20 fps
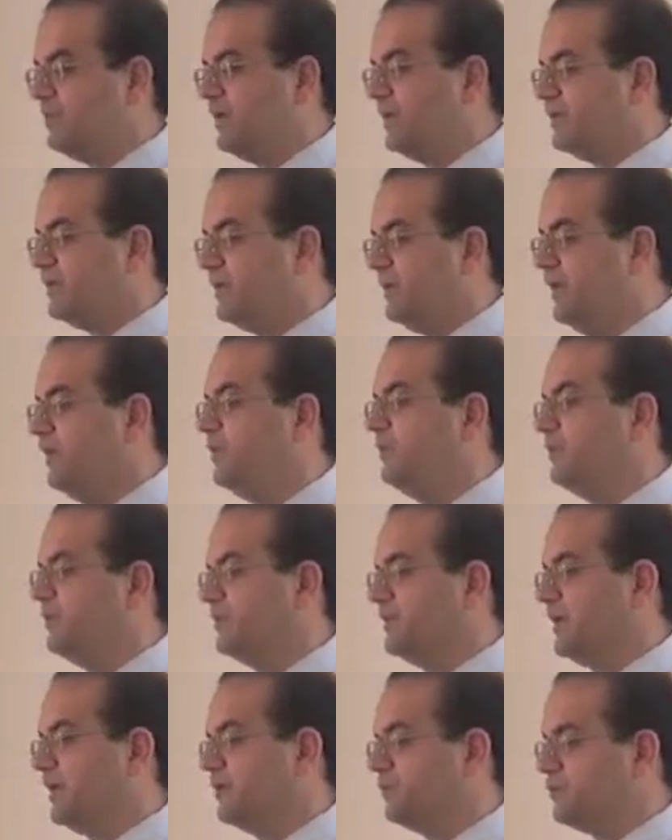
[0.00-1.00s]
might help
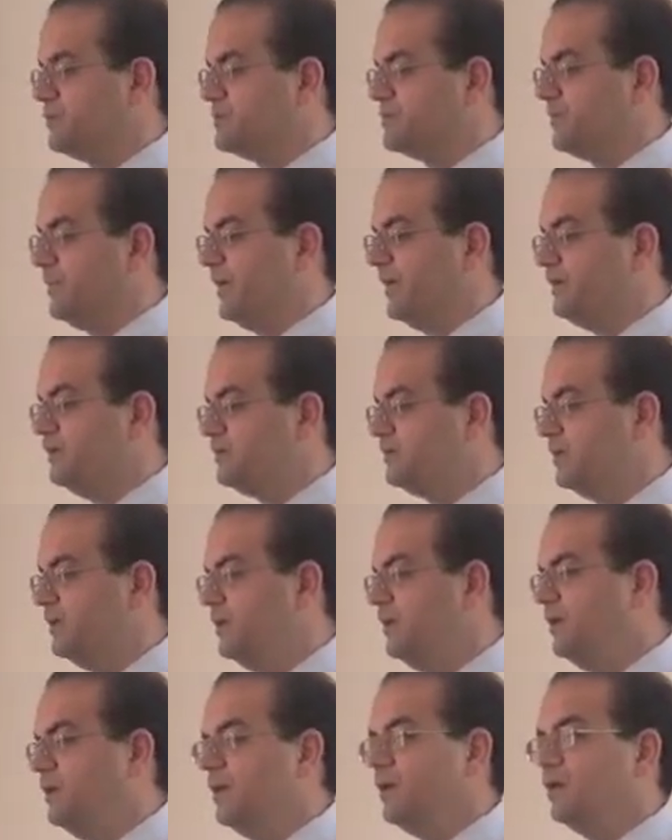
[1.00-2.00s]
in that respect.
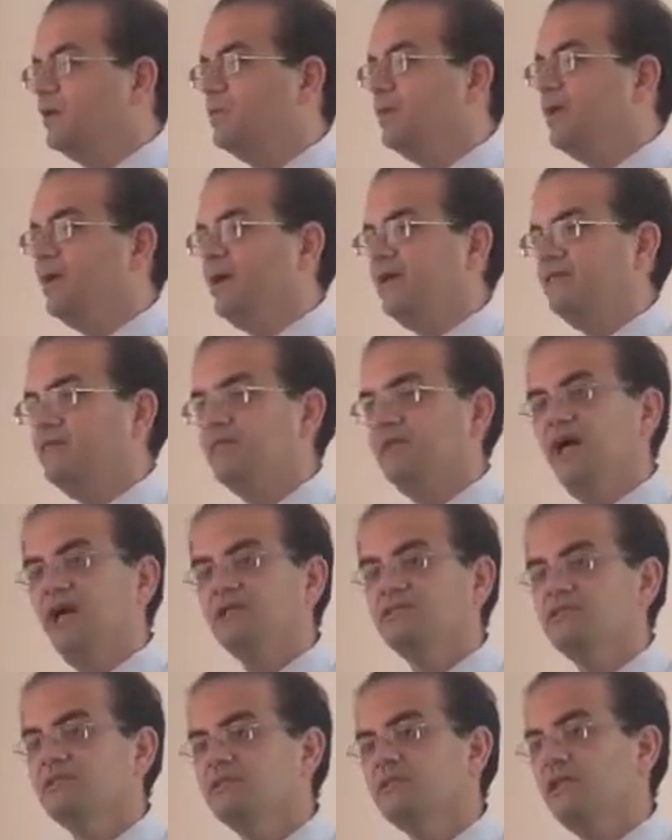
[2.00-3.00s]
We have
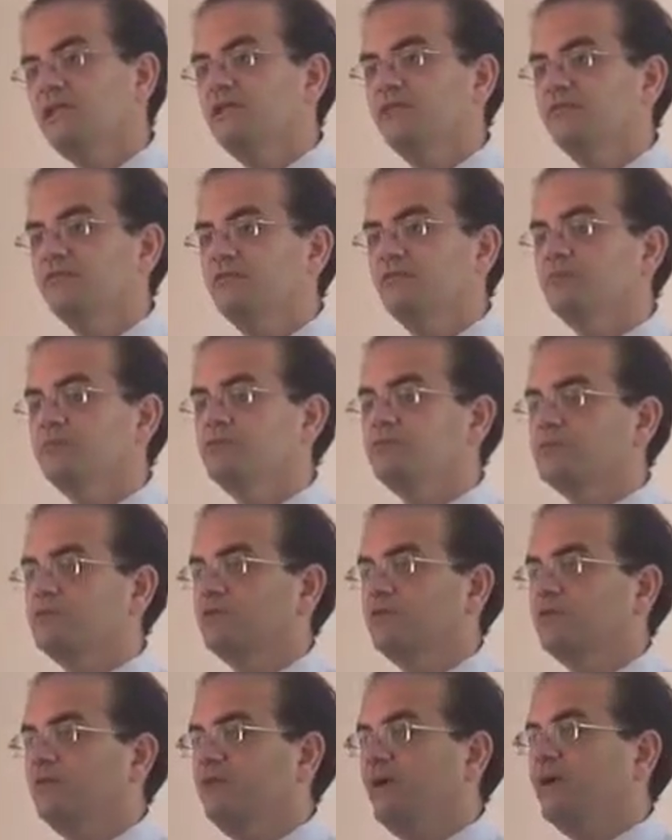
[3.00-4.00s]
lots of data from
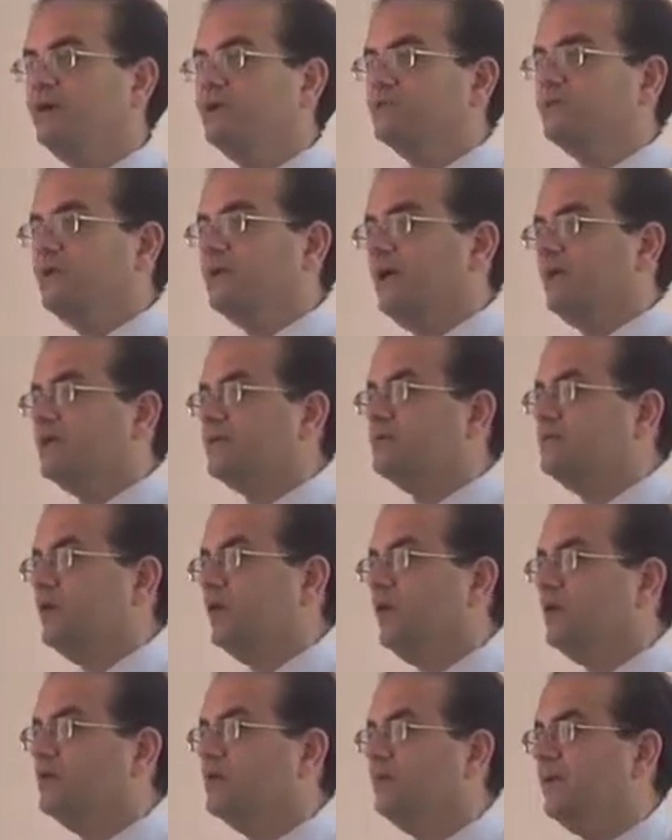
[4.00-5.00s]
UC Irvine to kind of
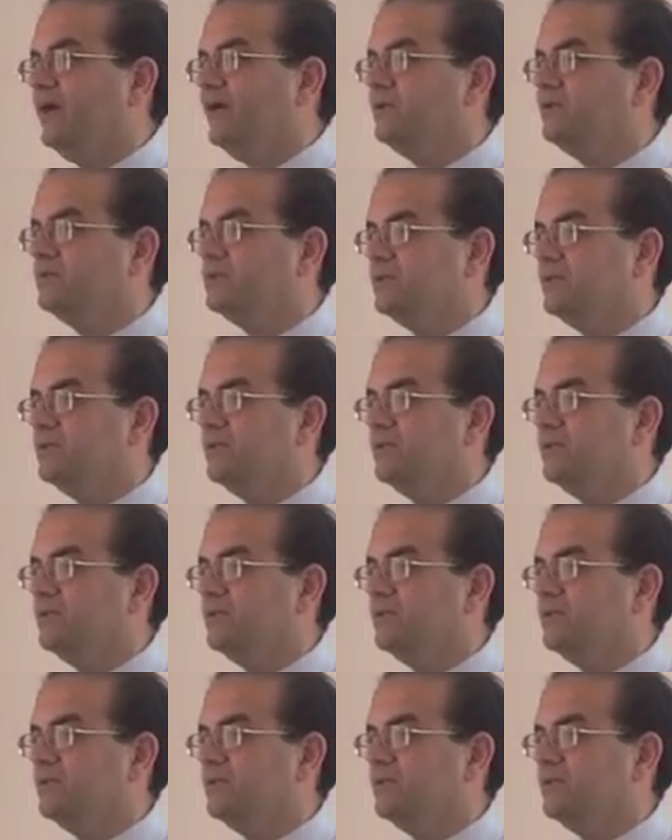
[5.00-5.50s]
talk about,